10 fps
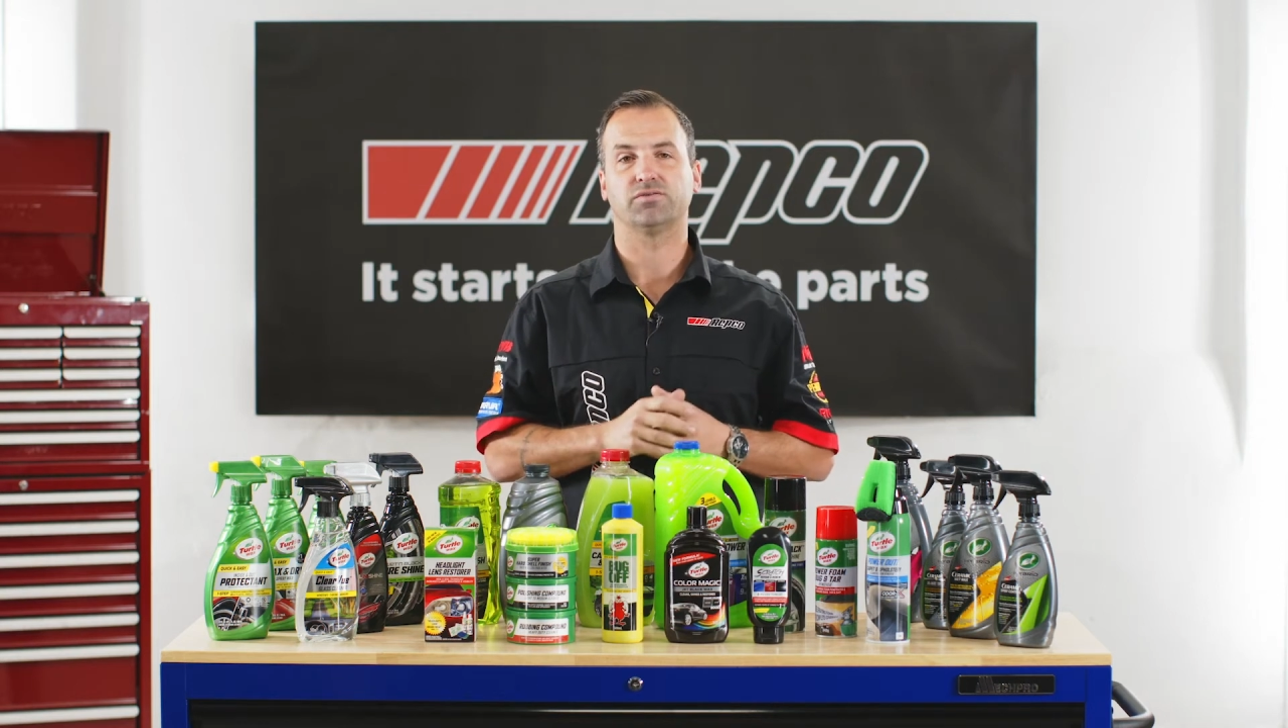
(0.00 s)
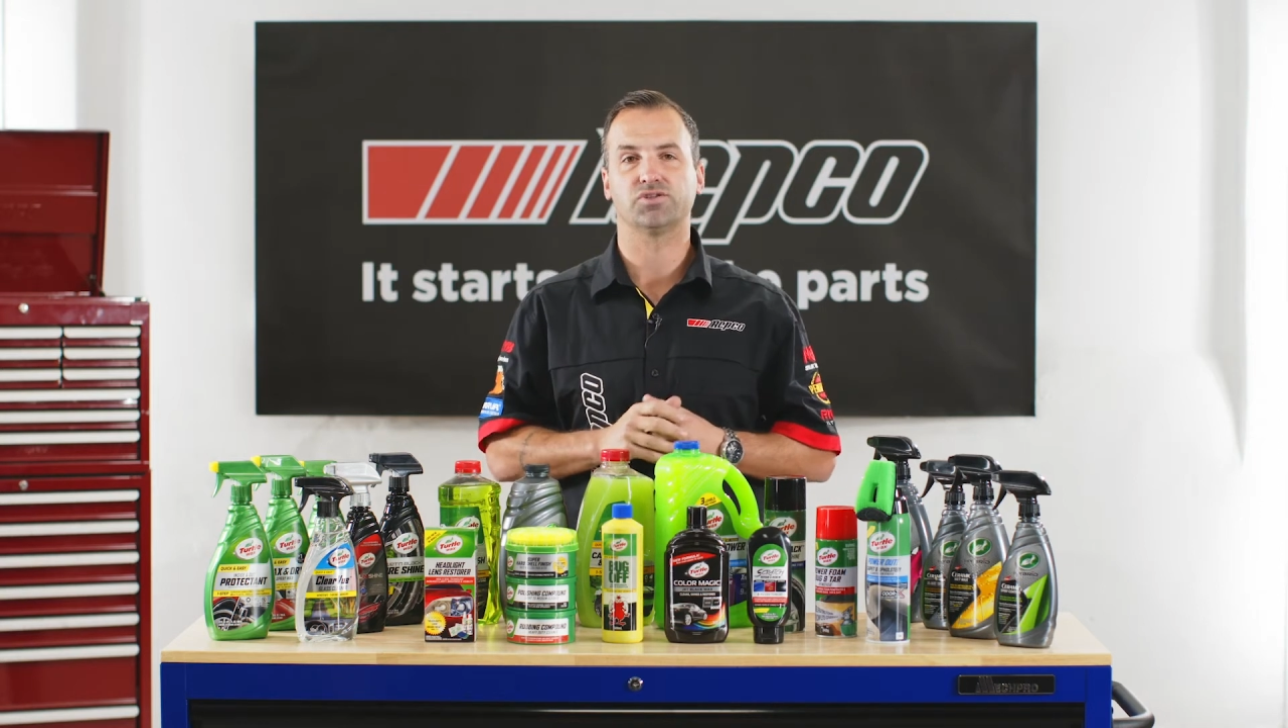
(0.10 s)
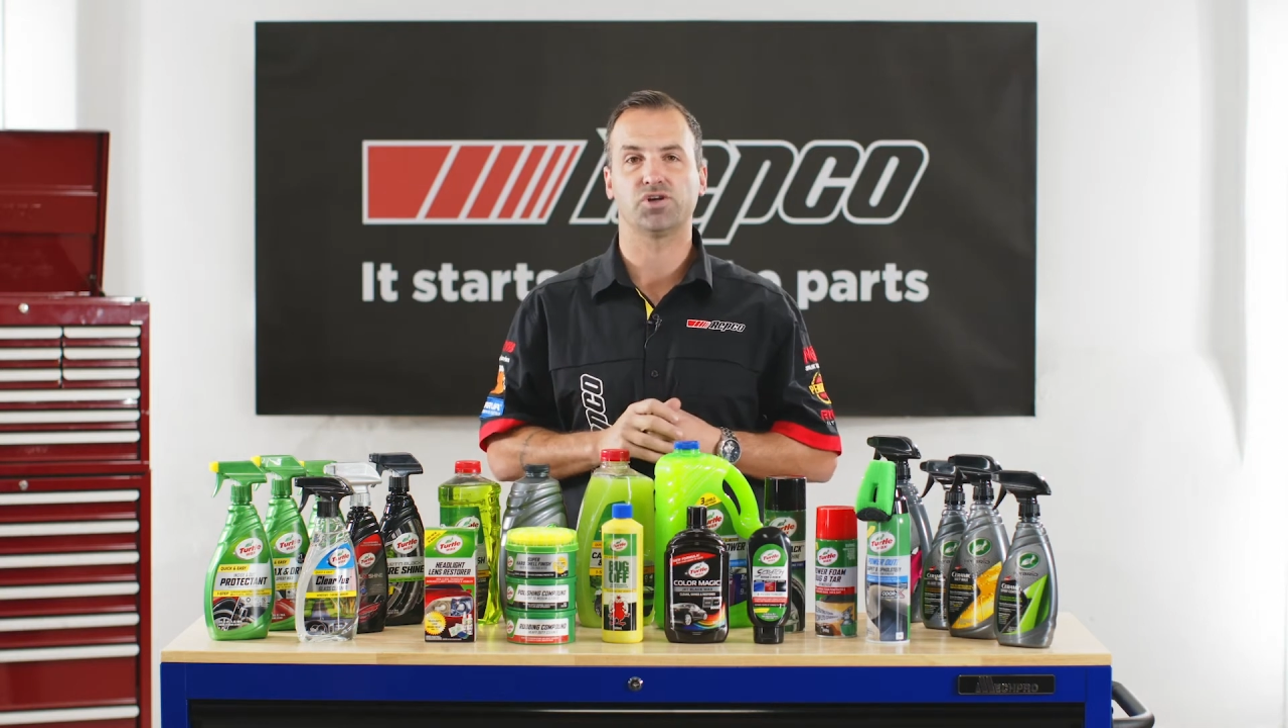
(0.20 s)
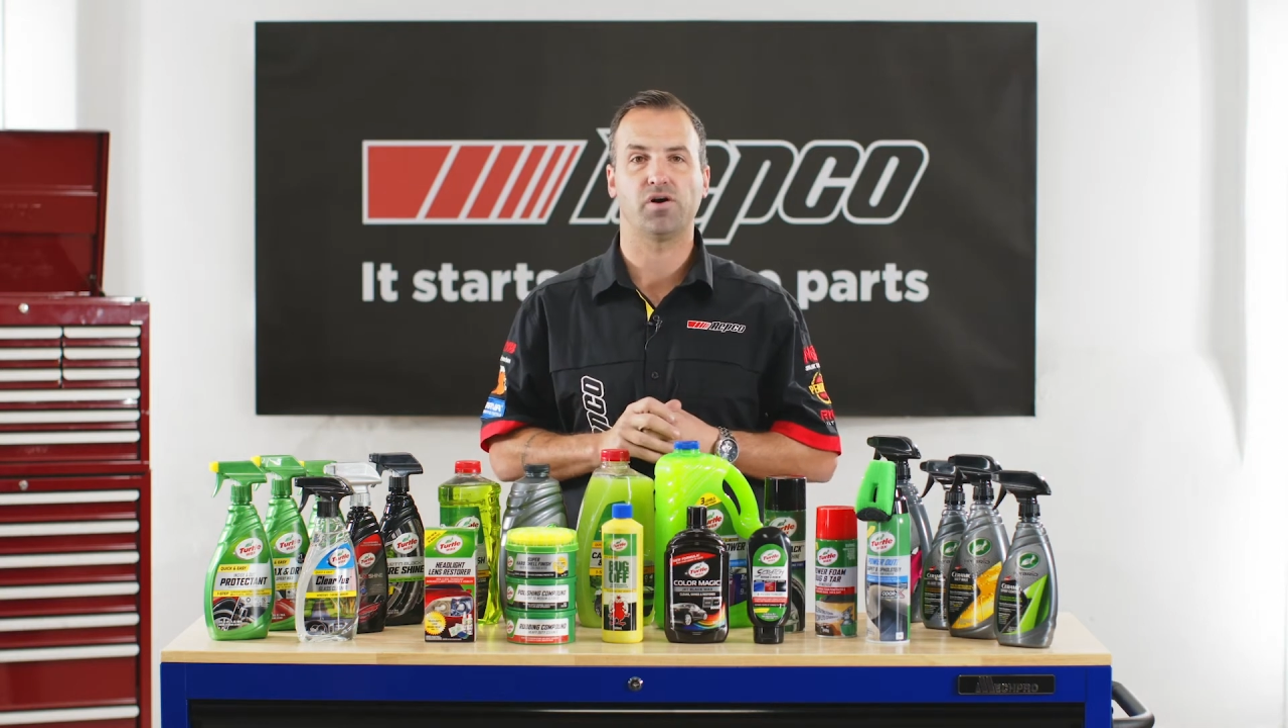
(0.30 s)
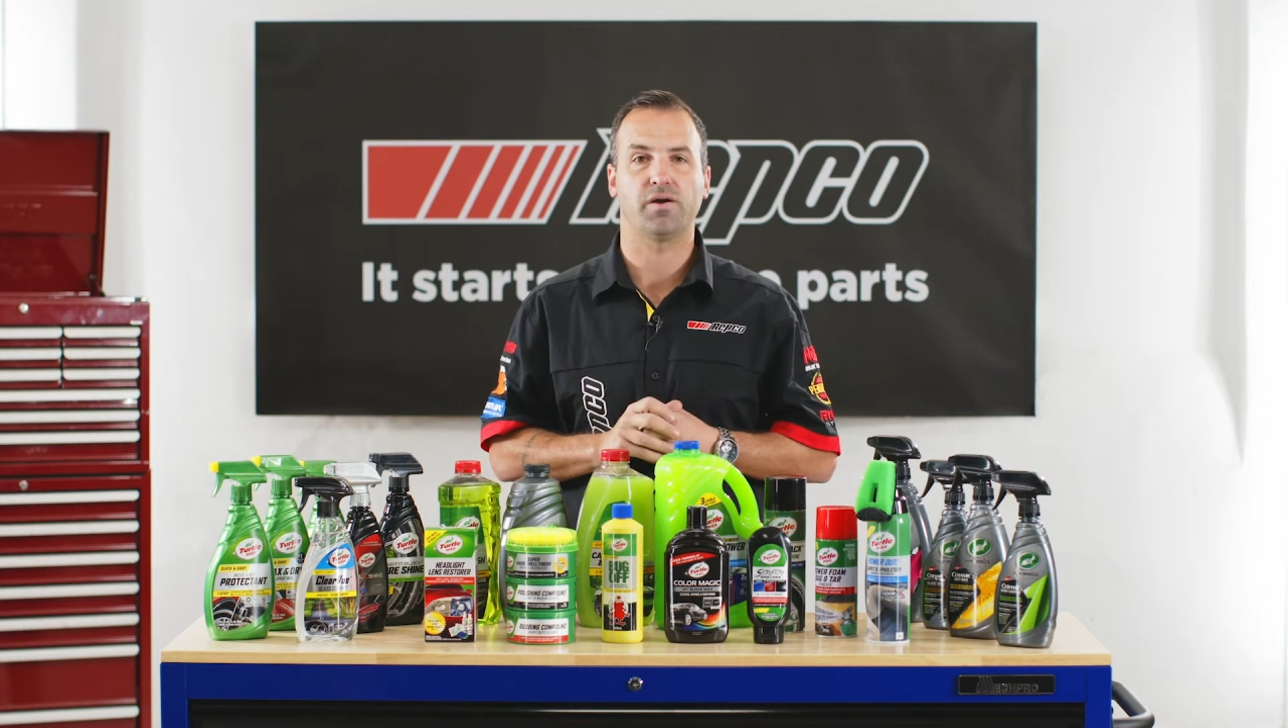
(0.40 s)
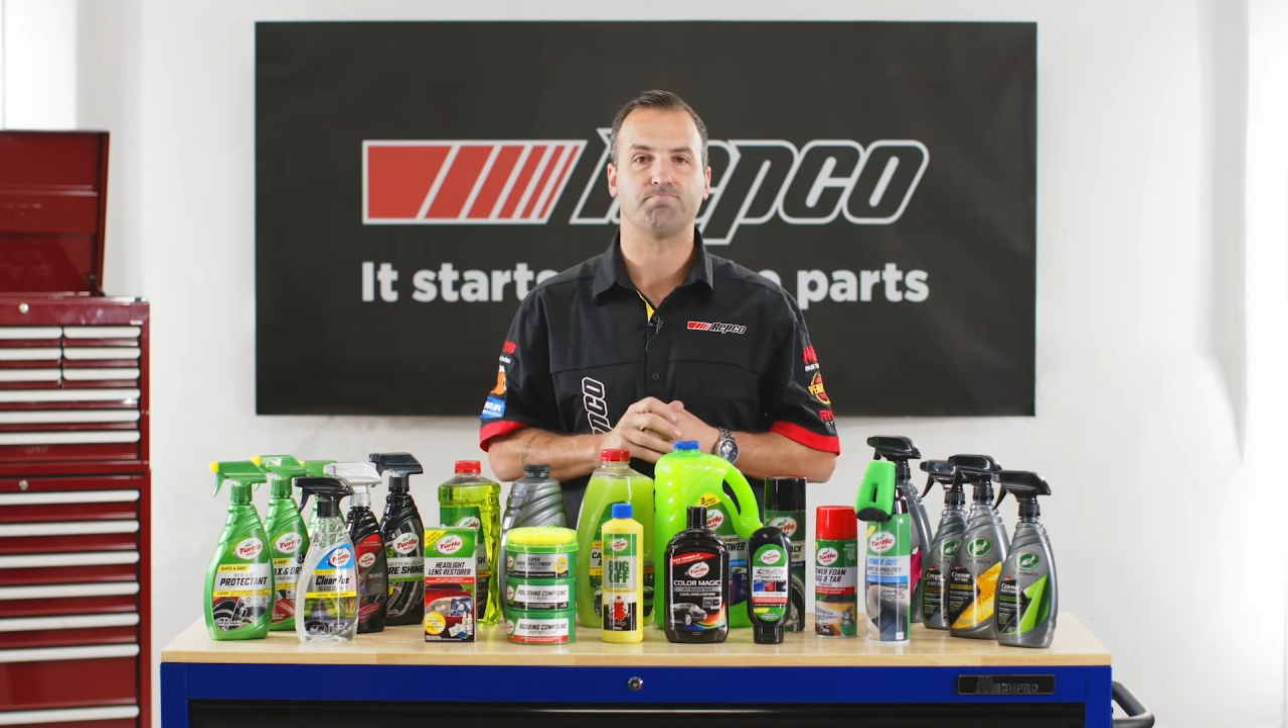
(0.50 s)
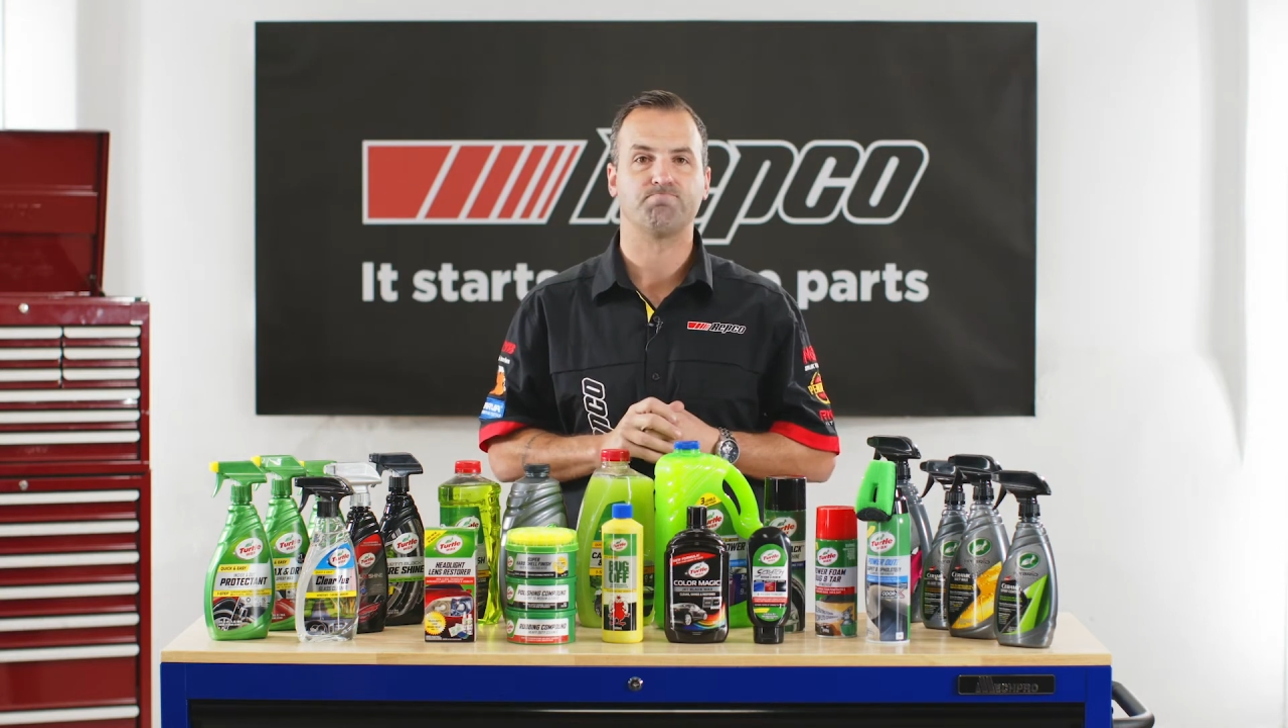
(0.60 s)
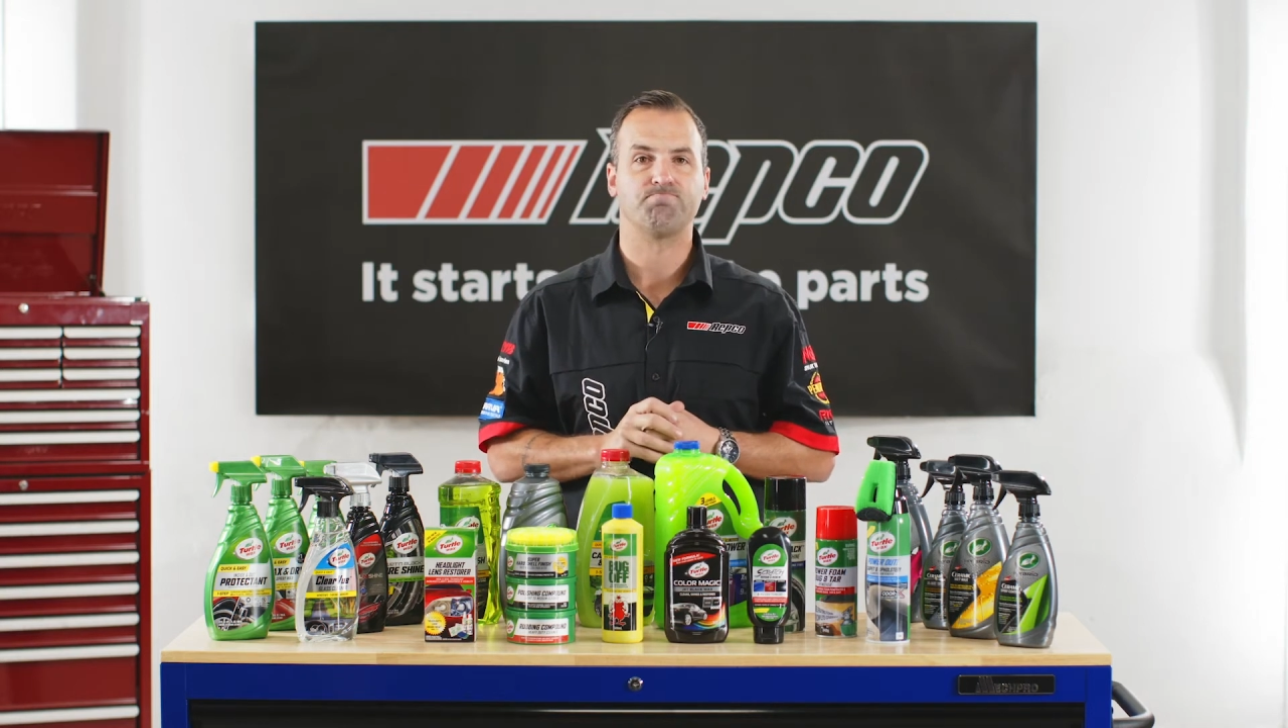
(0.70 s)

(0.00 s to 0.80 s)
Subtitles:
time.